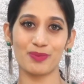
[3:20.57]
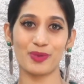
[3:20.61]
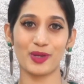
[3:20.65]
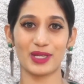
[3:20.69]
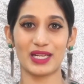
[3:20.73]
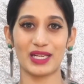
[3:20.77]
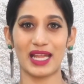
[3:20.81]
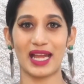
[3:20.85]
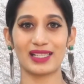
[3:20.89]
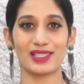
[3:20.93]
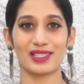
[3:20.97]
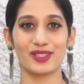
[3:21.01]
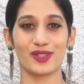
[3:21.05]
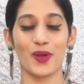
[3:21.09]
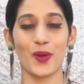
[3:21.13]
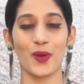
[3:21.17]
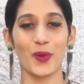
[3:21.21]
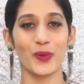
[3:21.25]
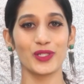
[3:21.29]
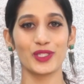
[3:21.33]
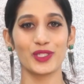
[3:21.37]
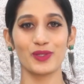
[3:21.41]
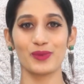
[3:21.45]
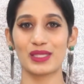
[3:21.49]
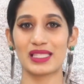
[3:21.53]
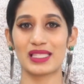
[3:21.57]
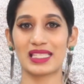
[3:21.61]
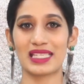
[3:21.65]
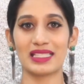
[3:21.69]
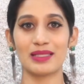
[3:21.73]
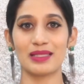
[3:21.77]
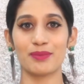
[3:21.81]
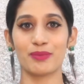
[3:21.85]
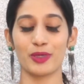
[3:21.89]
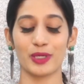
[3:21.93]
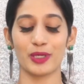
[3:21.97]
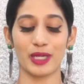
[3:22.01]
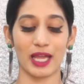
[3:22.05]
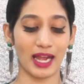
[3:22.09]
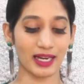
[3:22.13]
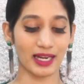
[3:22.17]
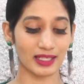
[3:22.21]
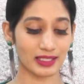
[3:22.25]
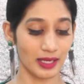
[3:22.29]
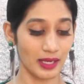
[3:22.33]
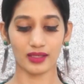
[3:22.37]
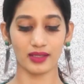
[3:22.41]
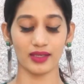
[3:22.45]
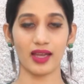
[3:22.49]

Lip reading: product code. You will see the product.